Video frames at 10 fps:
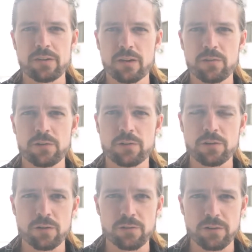None of us
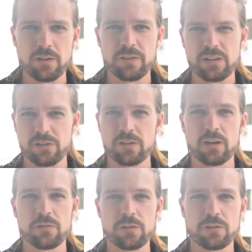deserve salvation. None
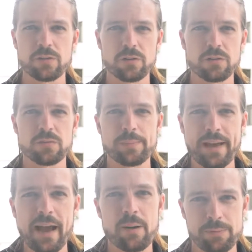of us deserve to be
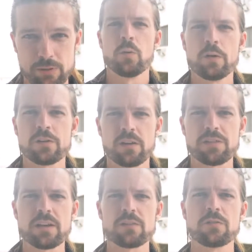happy, which I
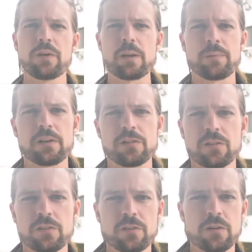think is a great place to
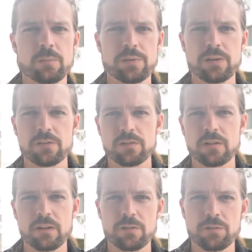start because a
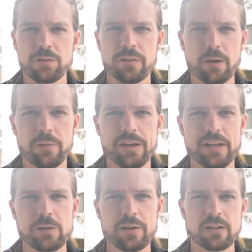lot of us feel that way anyway.